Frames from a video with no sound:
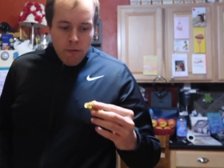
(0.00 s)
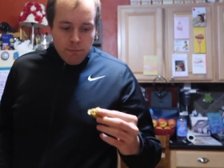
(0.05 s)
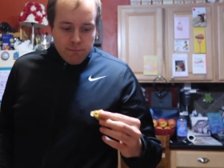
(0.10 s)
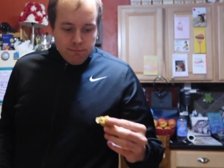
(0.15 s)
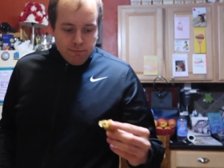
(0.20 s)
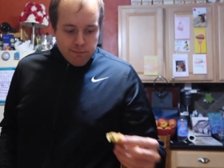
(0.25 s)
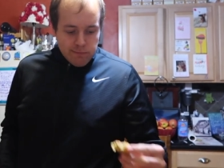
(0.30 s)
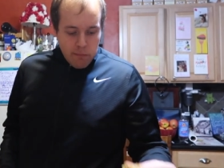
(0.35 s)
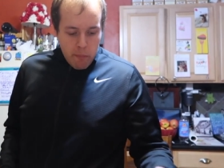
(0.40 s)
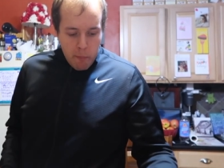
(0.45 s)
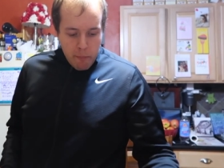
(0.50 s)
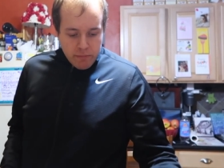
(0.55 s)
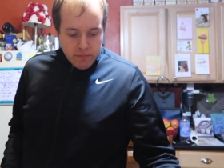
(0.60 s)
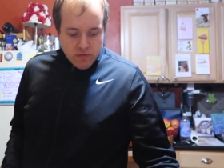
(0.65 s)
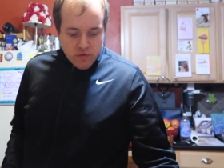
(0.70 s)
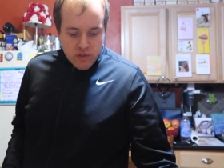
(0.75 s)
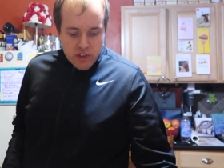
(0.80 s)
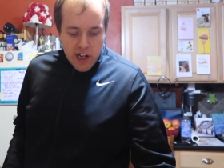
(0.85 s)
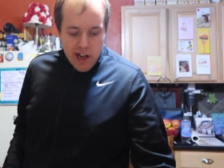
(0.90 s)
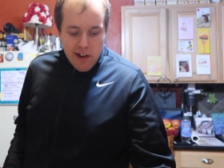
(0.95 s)
What do you think?
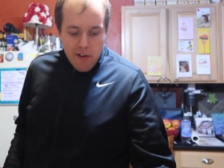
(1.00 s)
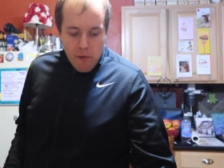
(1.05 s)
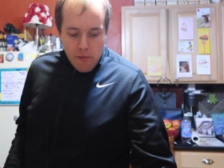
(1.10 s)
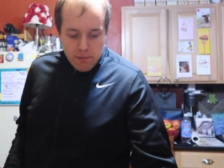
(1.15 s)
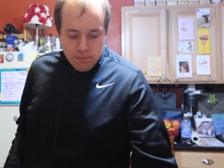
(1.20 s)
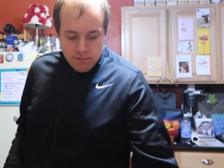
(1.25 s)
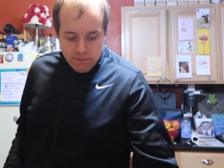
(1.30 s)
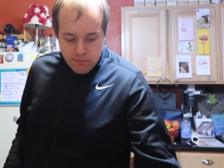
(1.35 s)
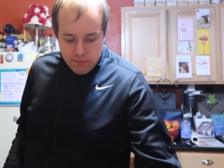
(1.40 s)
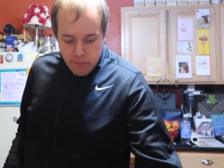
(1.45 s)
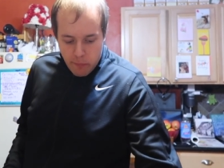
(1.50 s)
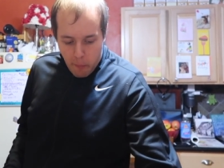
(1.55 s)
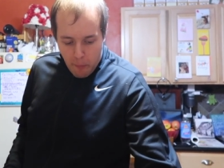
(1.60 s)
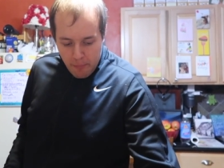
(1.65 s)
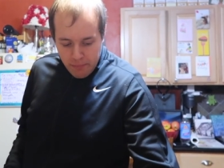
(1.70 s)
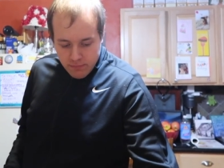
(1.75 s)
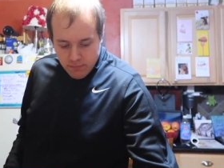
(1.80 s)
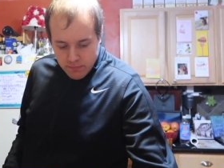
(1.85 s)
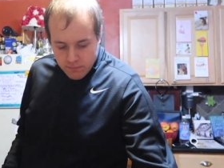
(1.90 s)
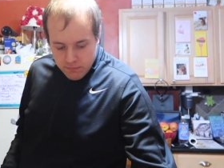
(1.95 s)

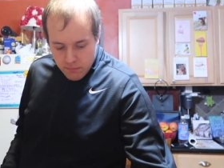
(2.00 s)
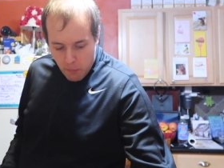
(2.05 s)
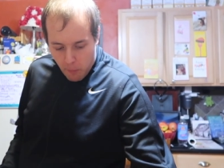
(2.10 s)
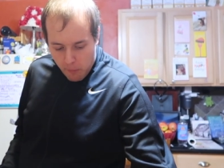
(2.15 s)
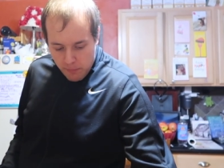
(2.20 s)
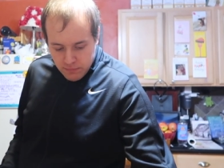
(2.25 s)
He